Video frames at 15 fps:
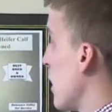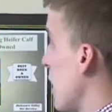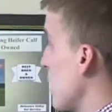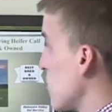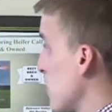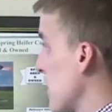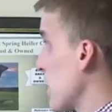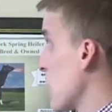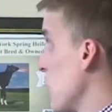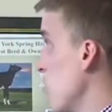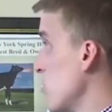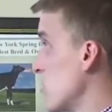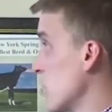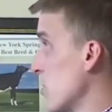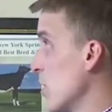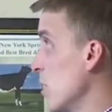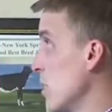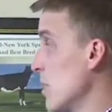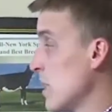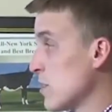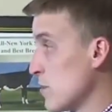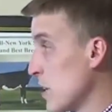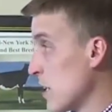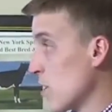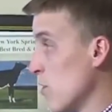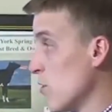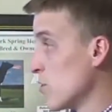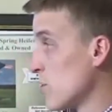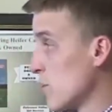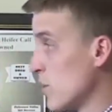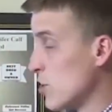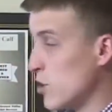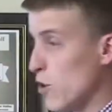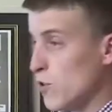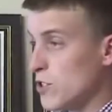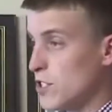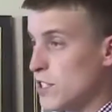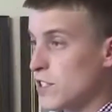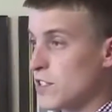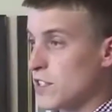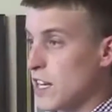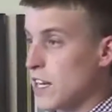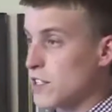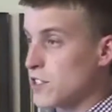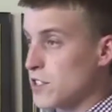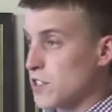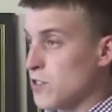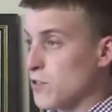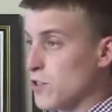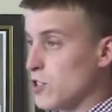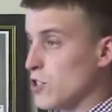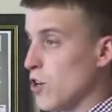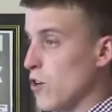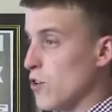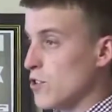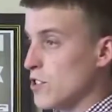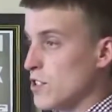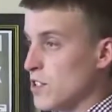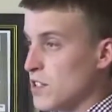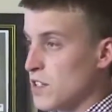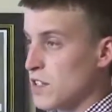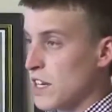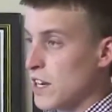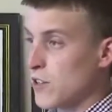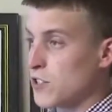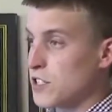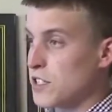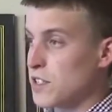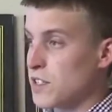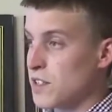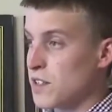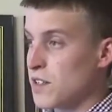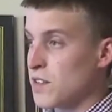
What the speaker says: as we get closer to show season, actually to the shows, the energy